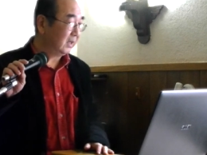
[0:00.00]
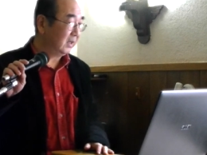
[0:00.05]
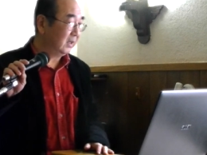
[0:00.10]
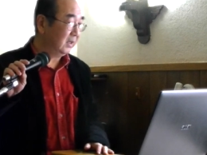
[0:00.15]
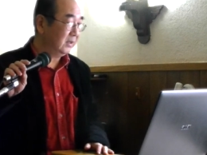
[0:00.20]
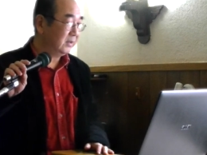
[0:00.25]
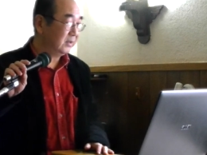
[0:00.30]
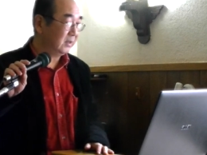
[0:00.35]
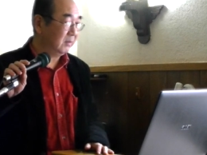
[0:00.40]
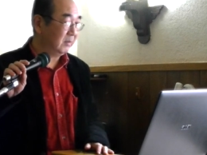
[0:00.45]

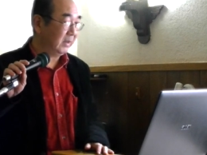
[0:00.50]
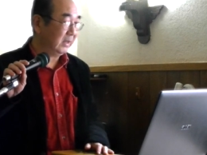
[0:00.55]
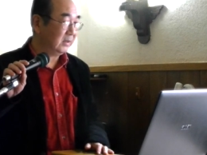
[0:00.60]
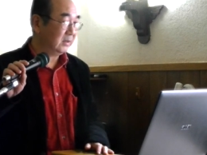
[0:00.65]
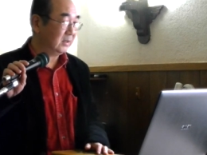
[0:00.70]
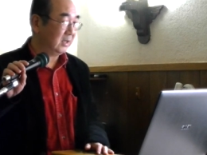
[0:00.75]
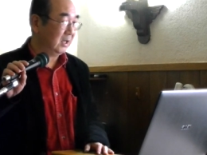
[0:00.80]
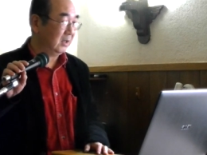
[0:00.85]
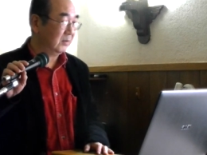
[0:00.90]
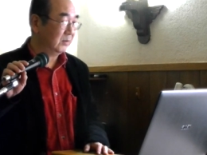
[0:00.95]
Listen, my
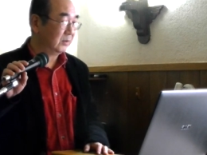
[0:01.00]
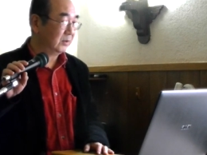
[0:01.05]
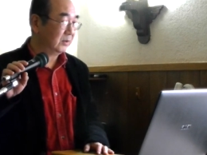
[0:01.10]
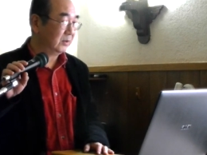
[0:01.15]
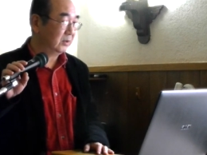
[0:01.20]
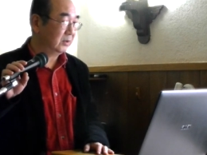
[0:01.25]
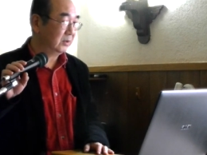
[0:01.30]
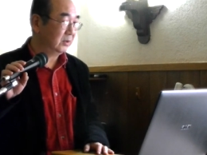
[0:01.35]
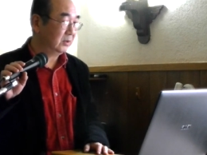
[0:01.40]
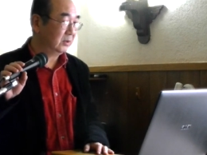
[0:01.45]

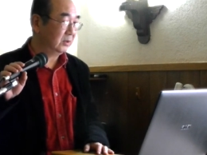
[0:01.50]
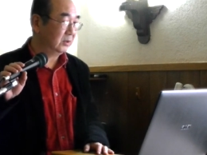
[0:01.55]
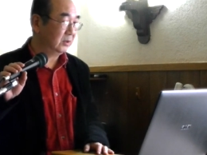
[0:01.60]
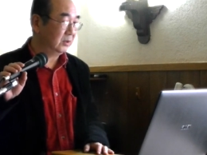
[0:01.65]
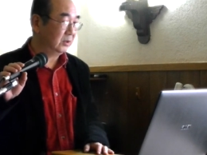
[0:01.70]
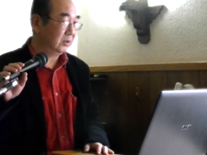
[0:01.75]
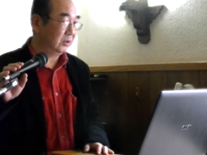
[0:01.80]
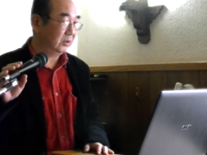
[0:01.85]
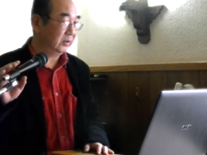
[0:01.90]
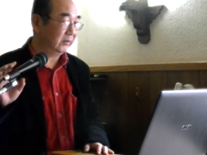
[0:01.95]
sons,
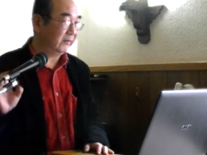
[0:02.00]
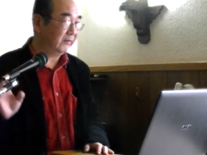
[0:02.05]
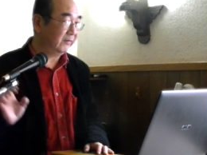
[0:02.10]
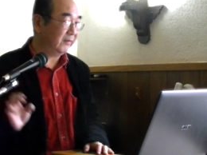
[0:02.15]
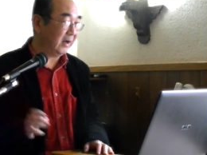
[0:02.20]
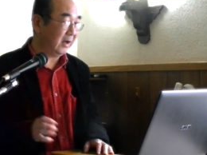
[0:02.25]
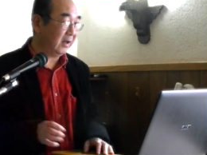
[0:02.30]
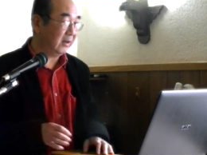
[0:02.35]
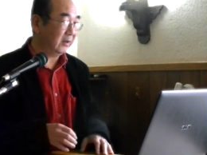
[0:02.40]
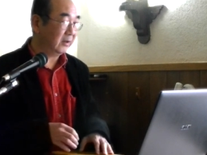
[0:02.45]
to a
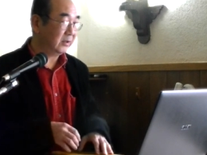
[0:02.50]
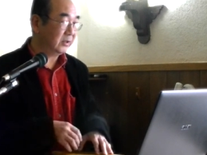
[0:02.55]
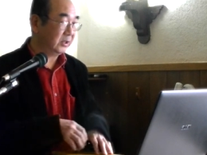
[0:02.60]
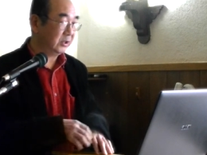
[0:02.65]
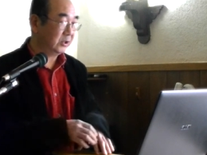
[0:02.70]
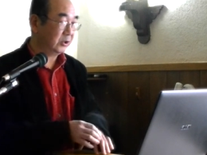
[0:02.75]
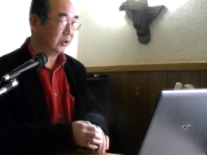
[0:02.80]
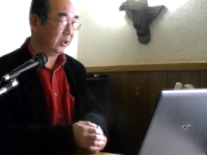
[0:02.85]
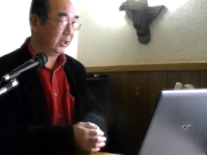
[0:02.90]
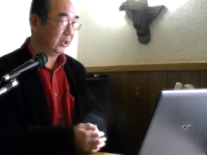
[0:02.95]
father's
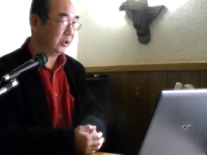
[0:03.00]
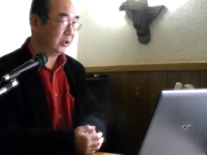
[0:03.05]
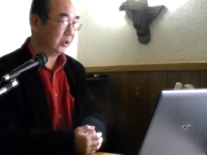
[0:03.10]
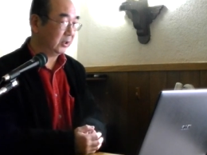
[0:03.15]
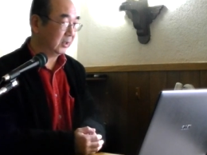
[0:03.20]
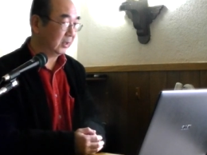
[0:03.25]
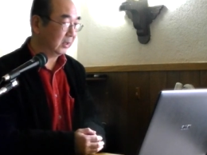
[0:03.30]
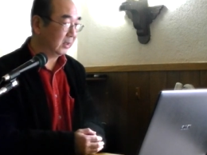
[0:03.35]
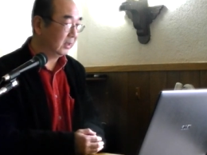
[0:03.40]
instruction.